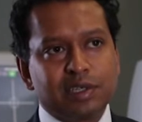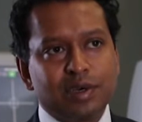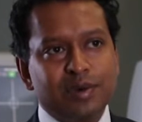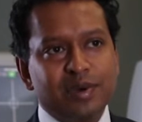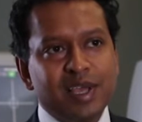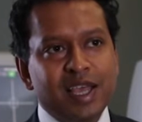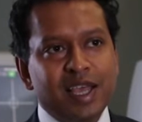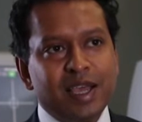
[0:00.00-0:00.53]

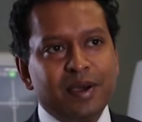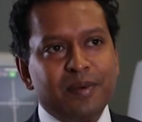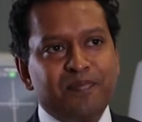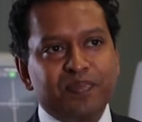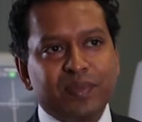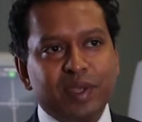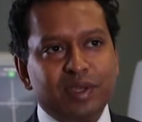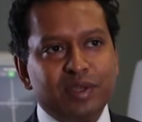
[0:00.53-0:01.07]
So
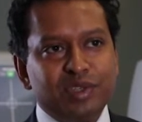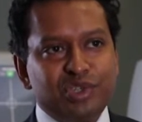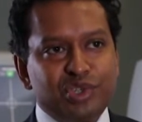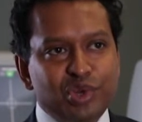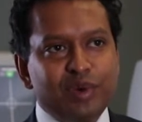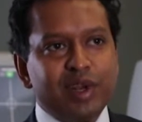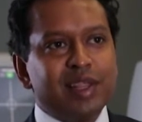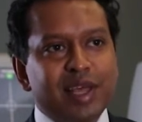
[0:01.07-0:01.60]

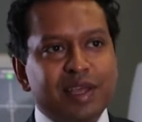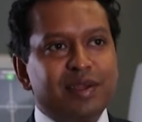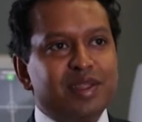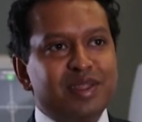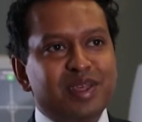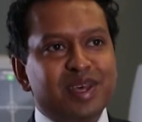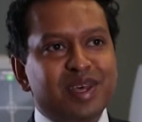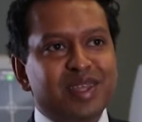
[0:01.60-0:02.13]
during
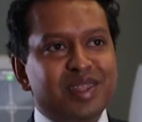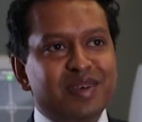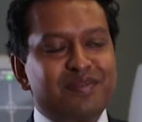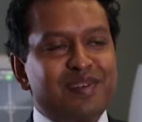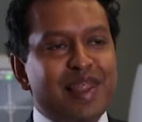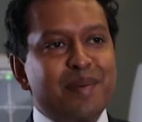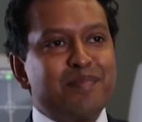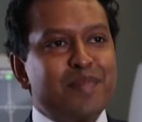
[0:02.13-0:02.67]
the
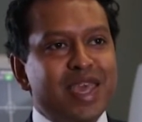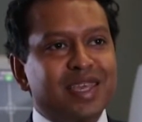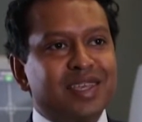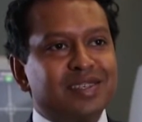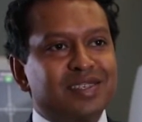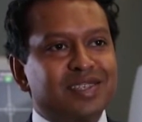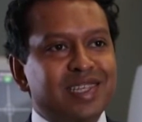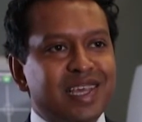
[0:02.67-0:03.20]
flap
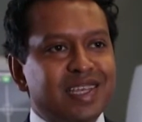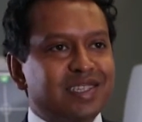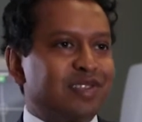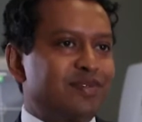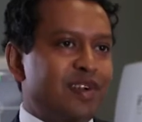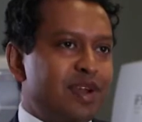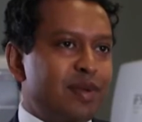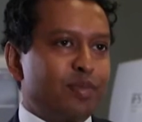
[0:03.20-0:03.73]
making stage,
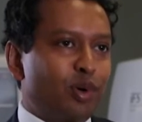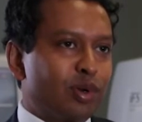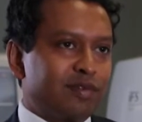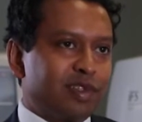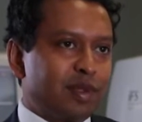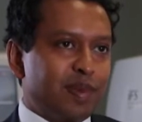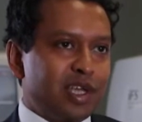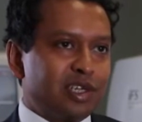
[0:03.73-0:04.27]
it's very
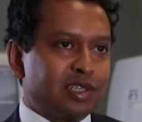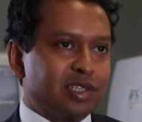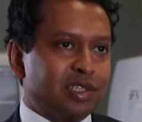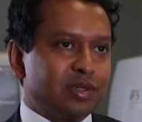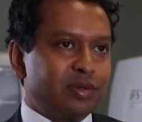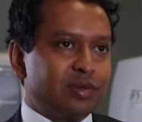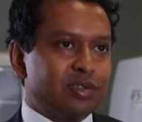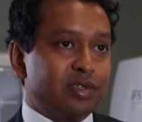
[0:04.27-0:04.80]
important for the patient
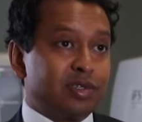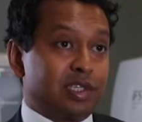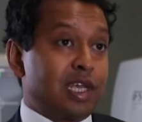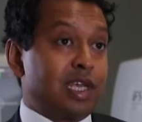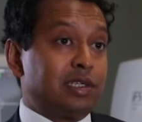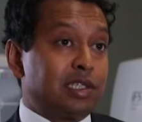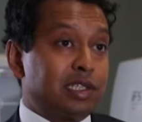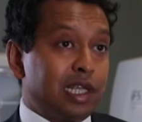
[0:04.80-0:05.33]
to
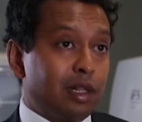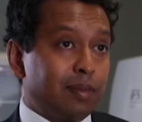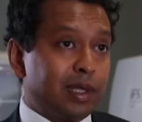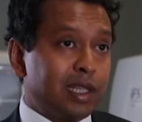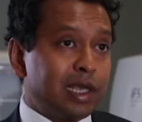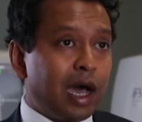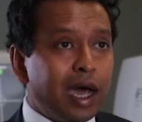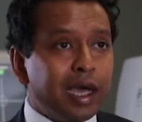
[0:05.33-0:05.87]
stay still.
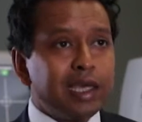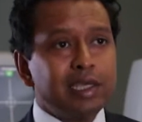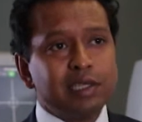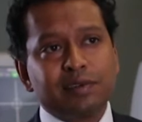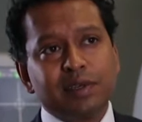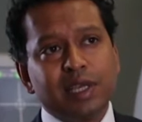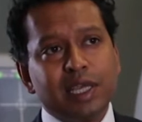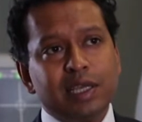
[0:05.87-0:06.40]
But the eye
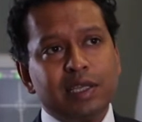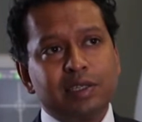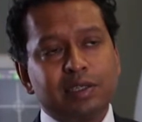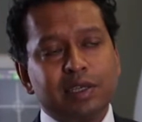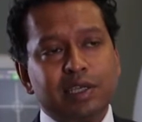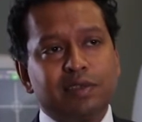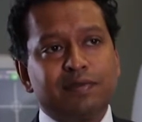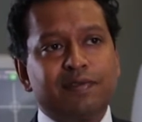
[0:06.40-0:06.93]
is
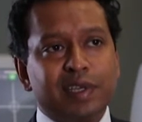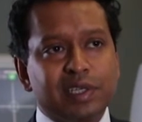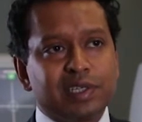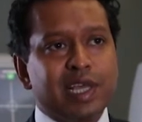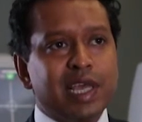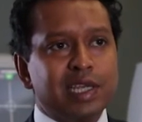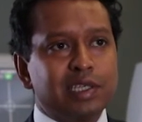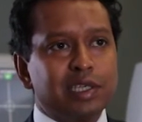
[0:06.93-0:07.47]

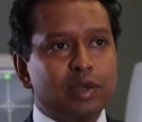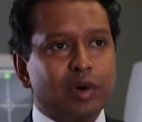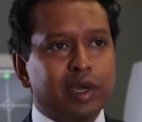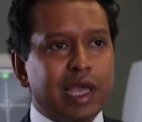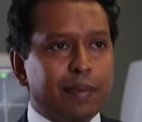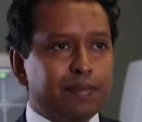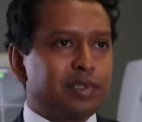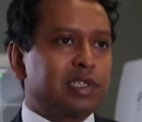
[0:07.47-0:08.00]
fixated or
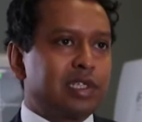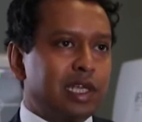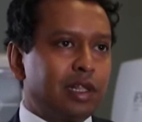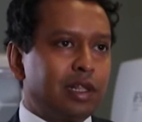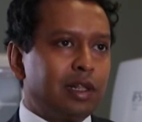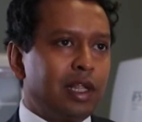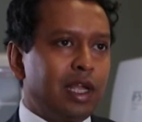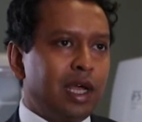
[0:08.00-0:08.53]
kept
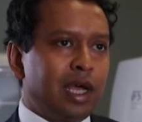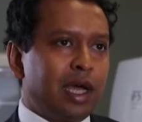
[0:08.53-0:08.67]
still